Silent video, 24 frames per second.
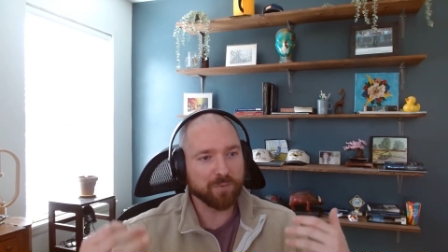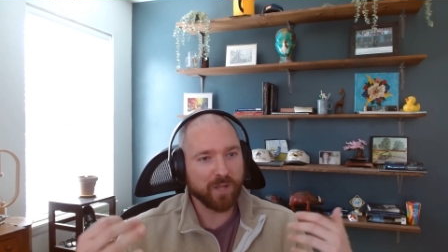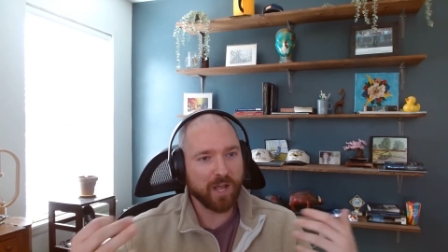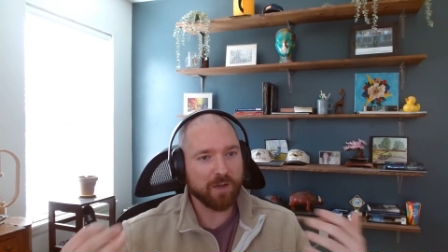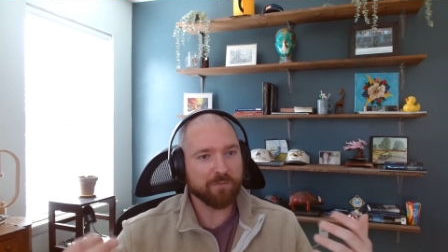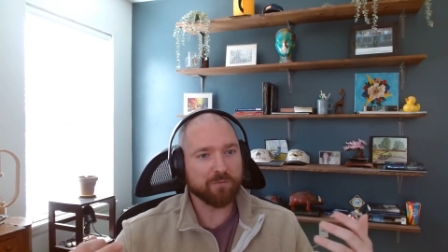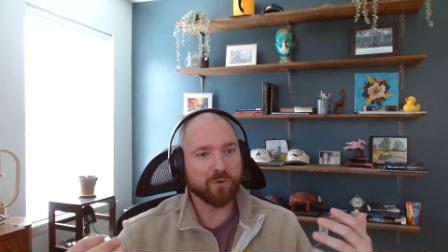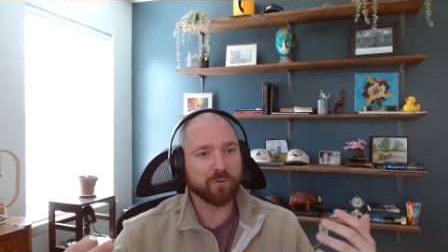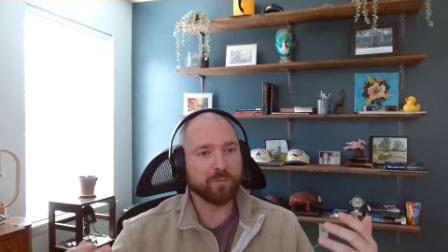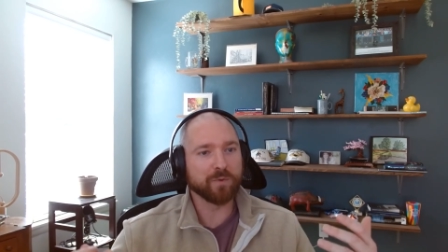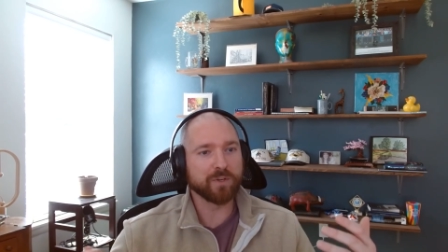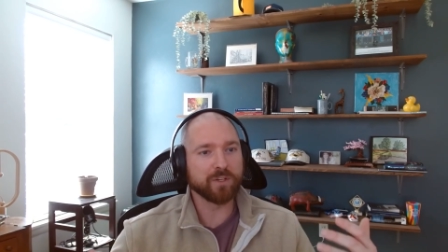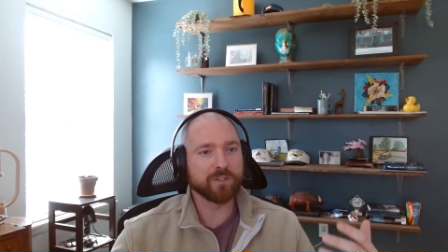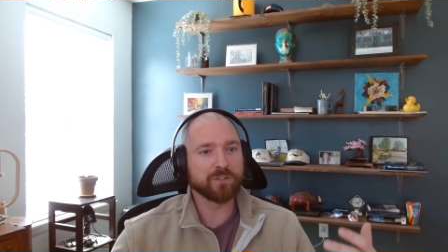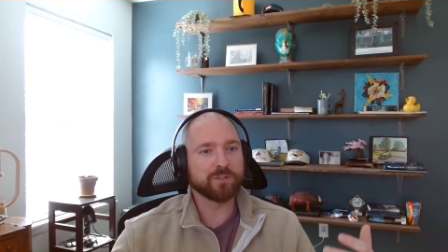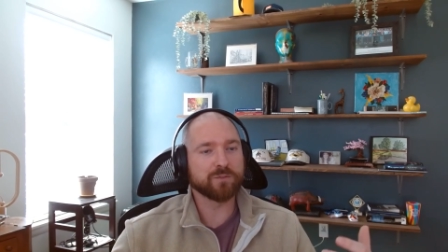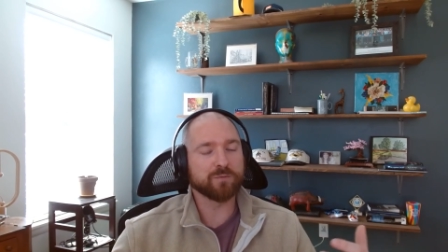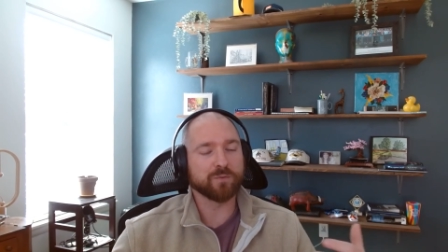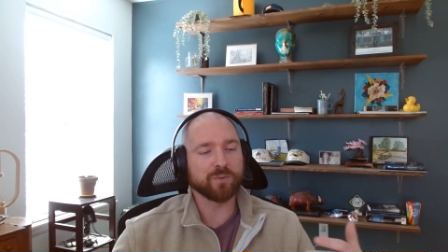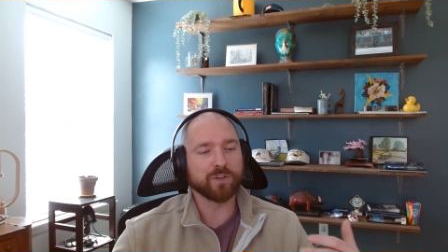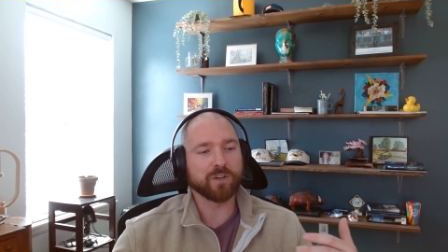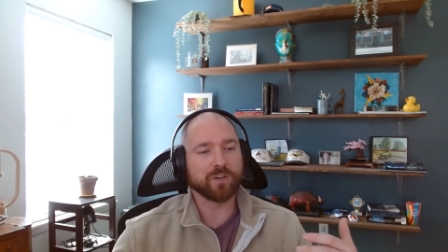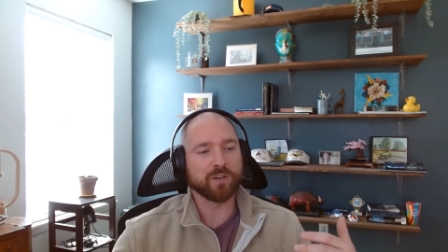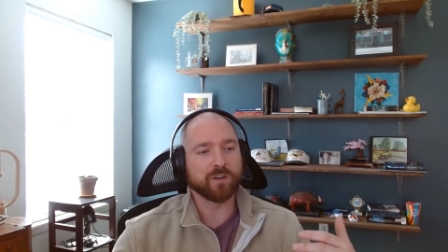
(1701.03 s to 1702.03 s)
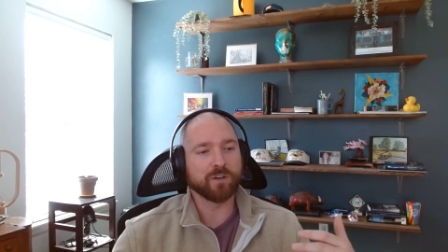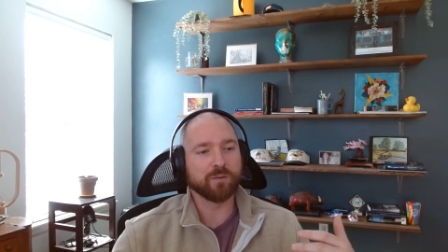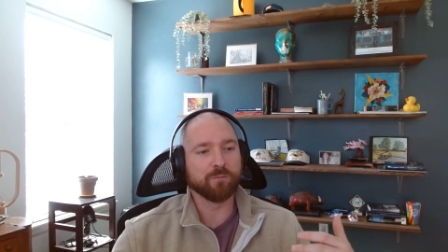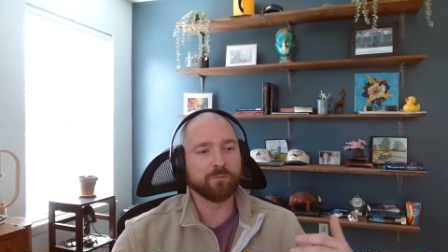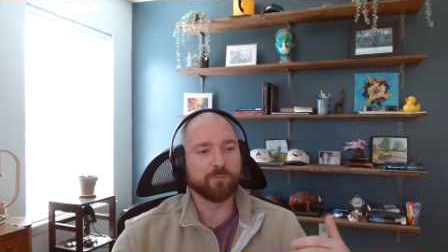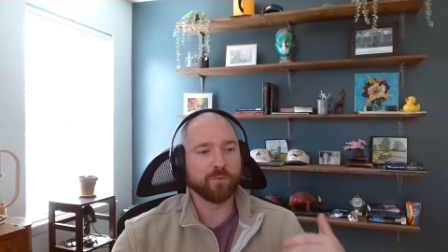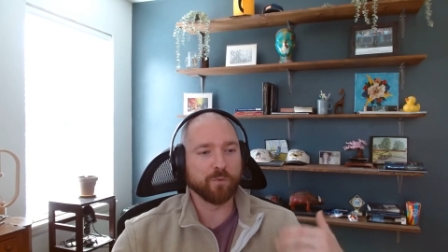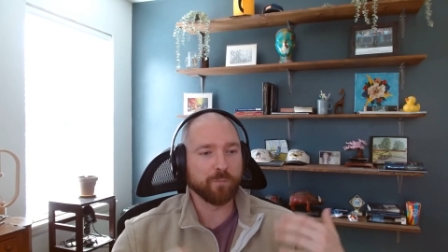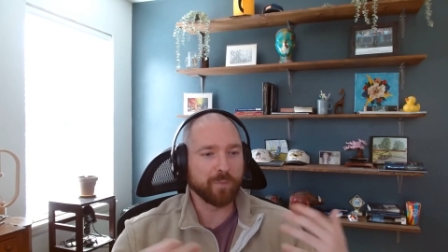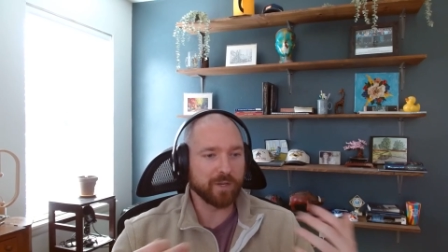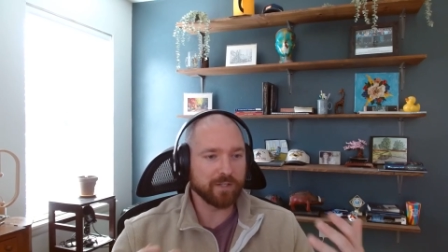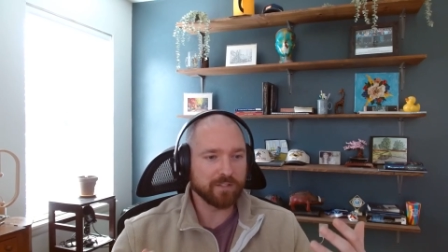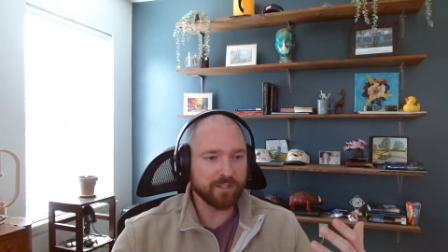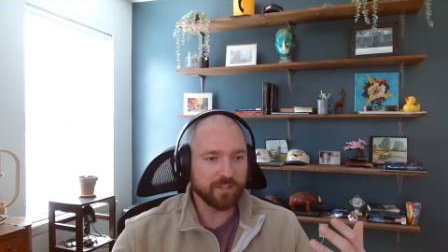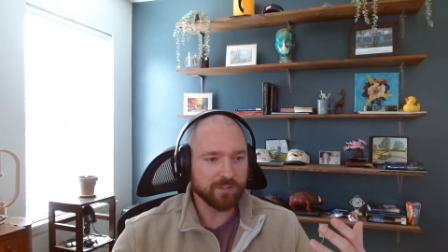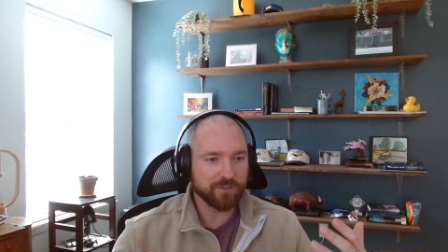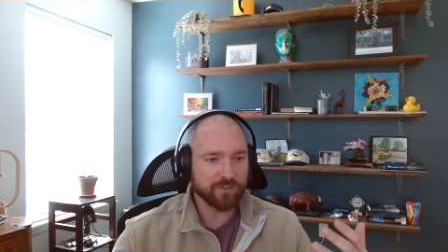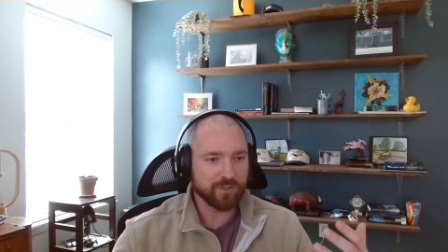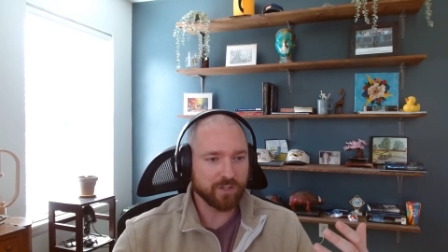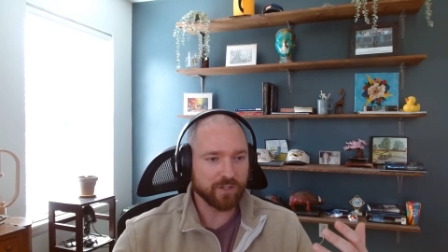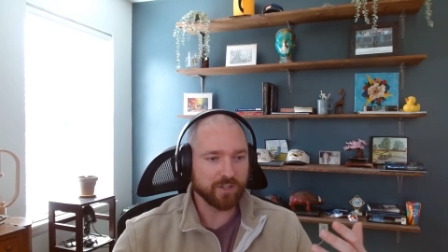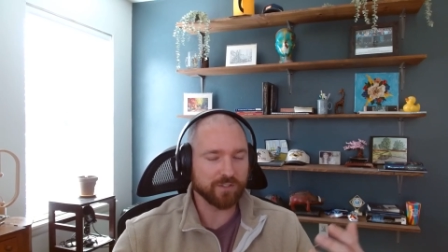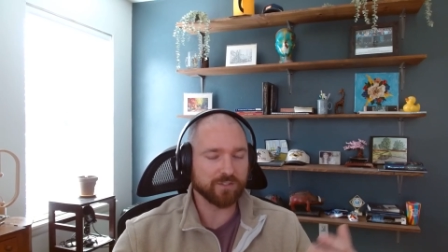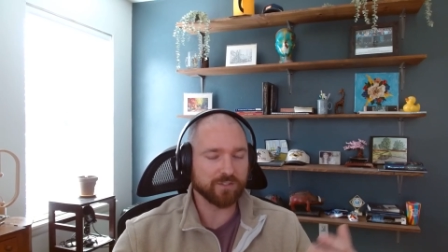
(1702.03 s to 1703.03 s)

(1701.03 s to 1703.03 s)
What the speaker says: platform is for Bittensor.